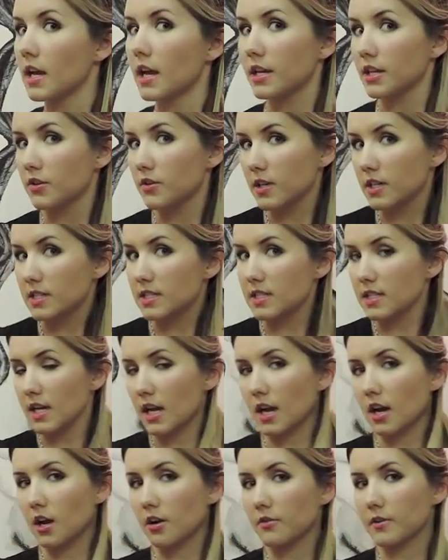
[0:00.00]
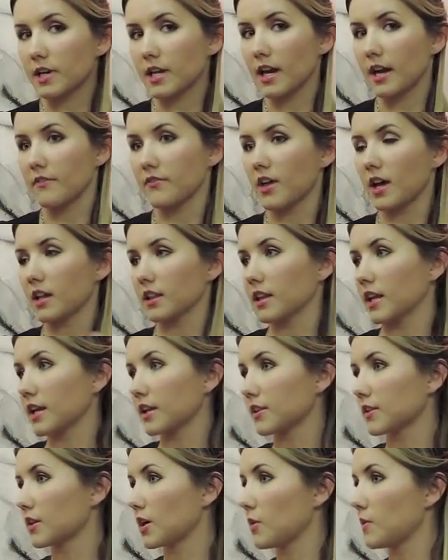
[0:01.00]
And you can see I already have that
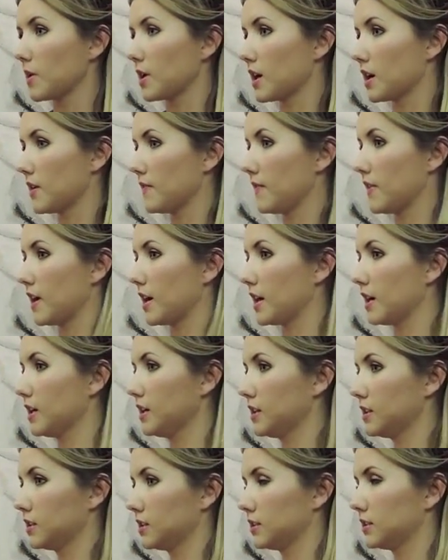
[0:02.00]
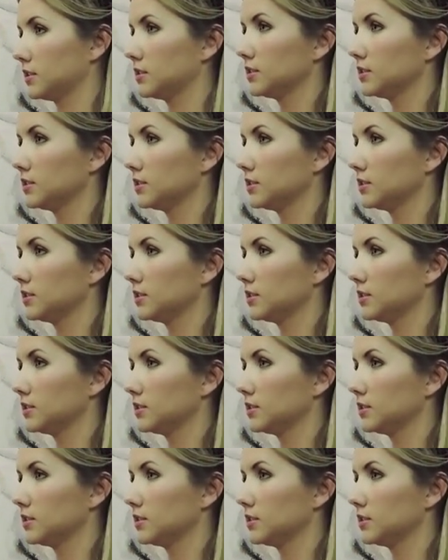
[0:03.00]
length going on there.